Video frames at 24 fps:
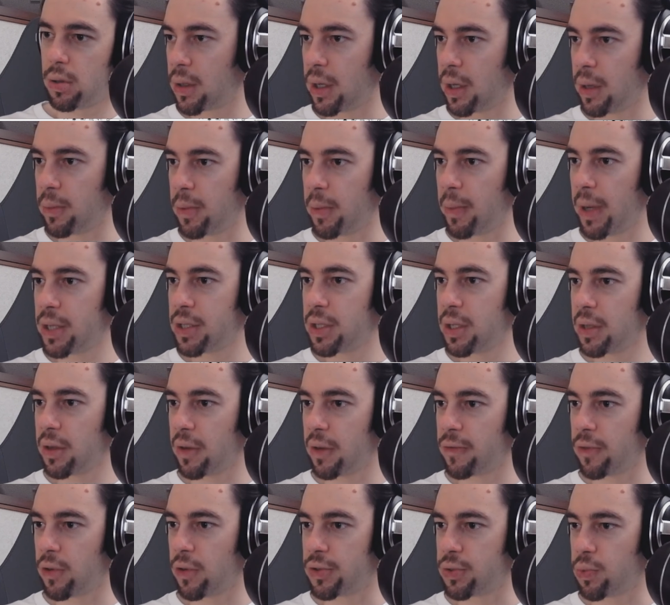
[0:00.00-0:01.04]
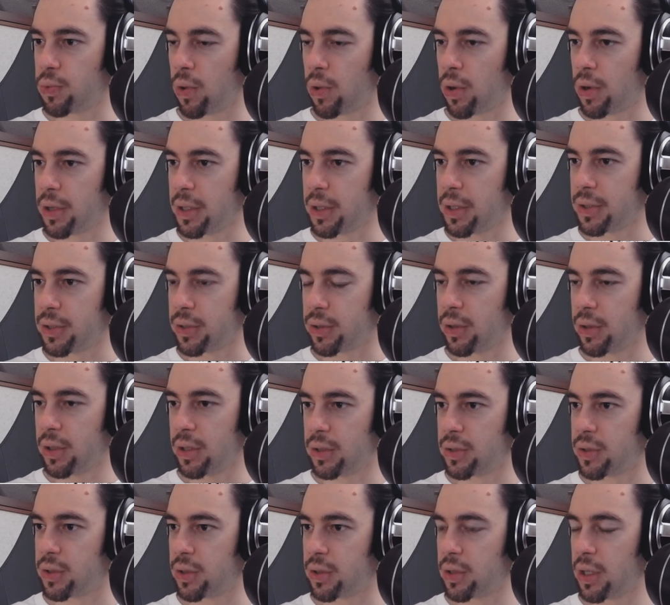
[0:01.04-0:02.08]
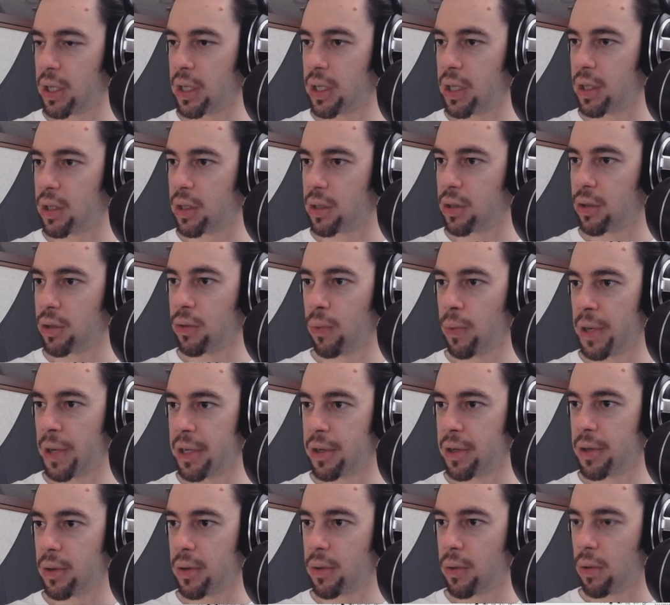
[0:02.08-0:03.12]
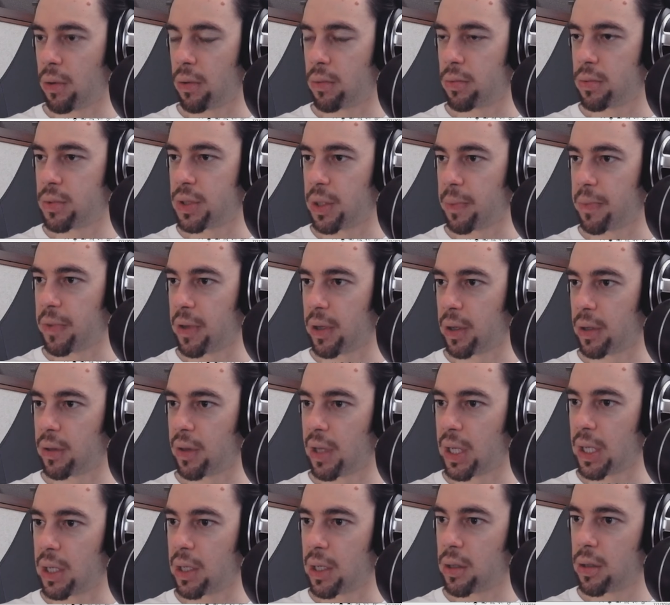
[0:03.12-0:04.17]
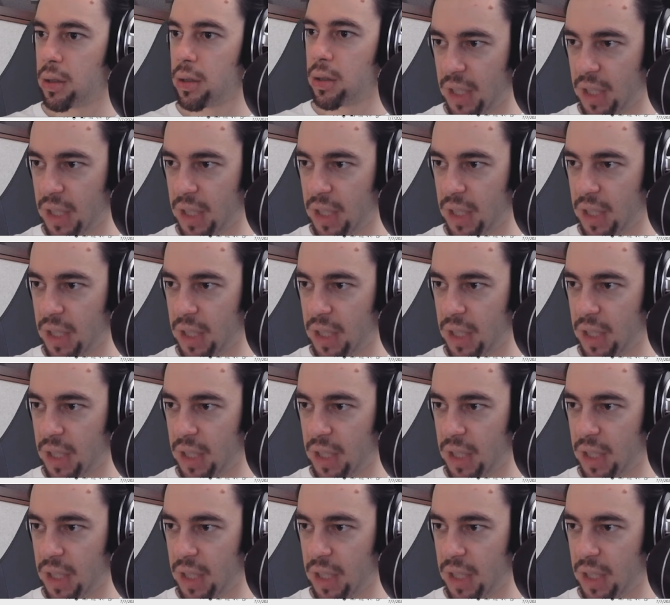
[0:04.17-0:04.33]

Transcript: I'm imagining the first word is Greek or something, then